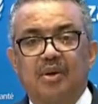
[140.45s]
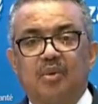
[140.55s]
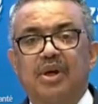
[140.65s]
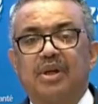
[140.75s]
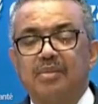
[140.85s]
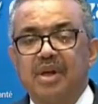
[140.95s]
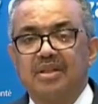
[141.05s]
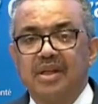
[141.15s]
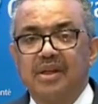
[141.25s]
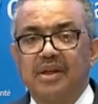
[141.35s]
we're
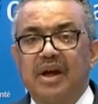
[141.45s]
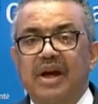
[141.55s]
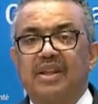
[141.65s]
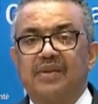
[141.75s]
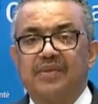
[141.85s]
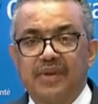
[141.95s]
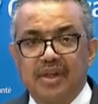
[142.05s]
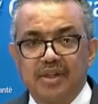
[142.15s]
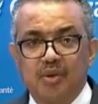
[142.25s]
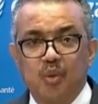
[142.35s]
meeting at a
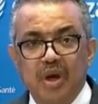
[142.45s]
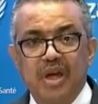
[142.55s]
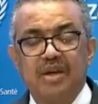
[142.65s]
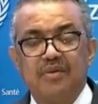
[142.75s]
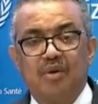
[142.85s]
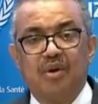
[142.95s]
fresh wave